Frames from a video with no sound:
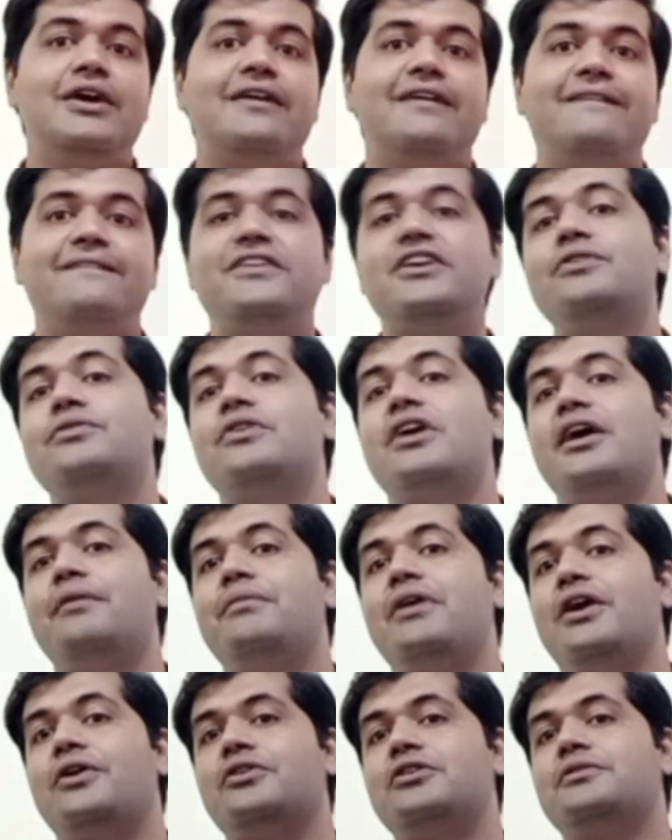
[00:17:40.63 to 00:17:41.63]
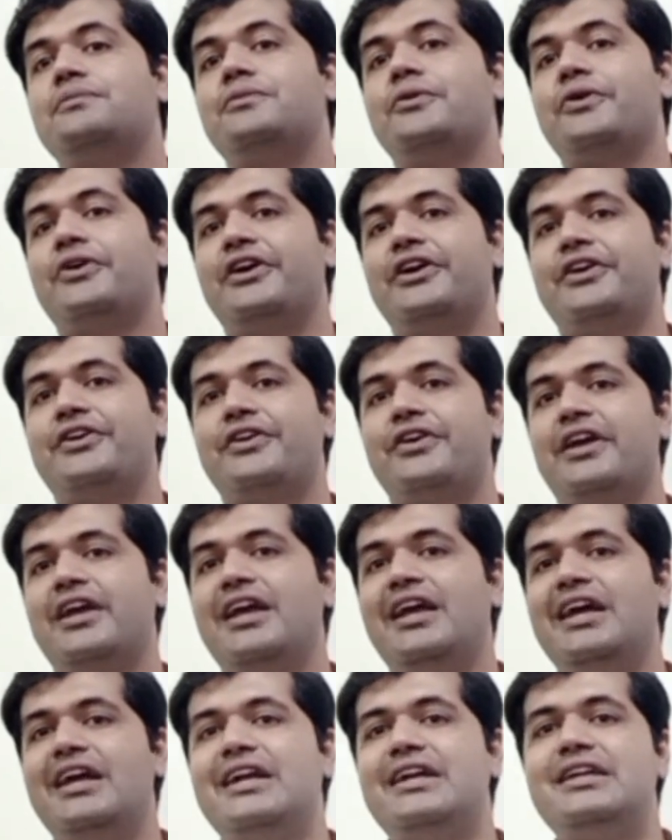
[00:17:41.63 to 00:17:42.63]
view about poetry.
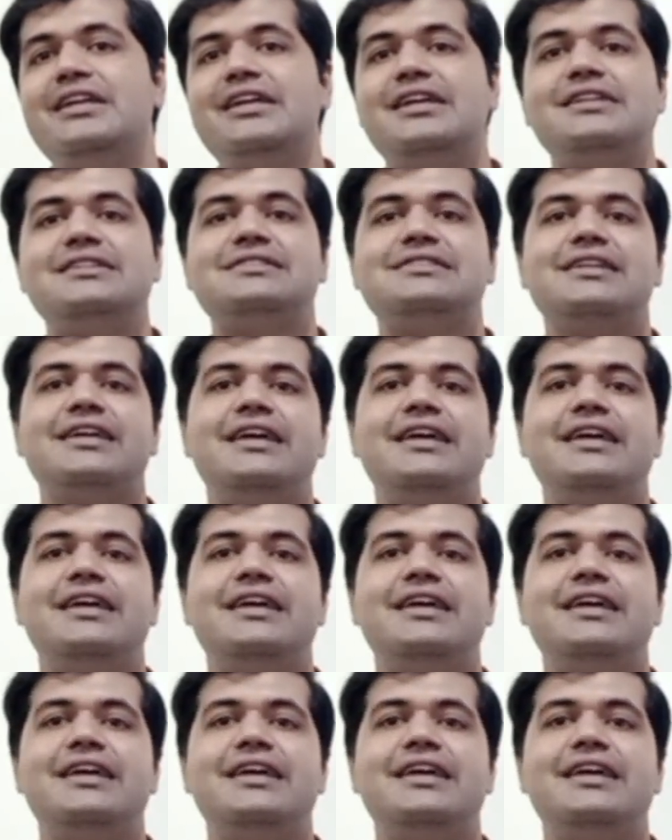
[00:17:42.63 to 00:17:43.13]
T.S.